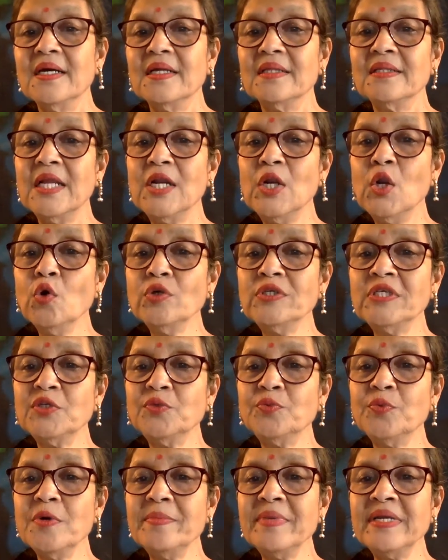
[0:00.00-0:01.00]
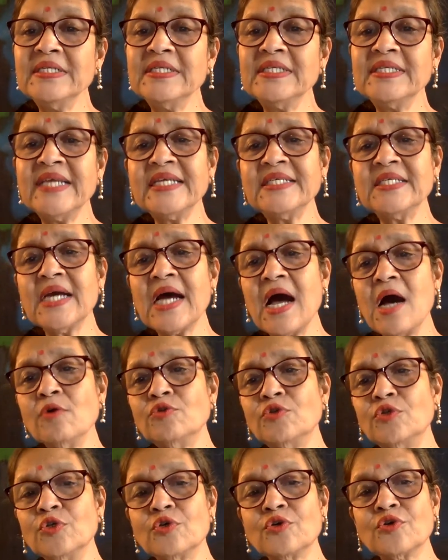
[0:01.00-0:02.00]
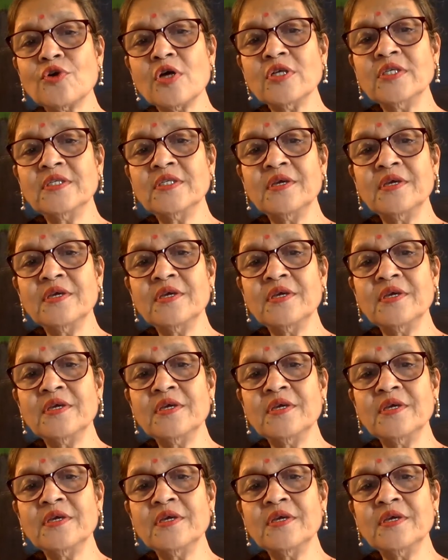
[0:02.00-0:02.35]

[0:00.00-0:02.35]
the loaded women set out to cross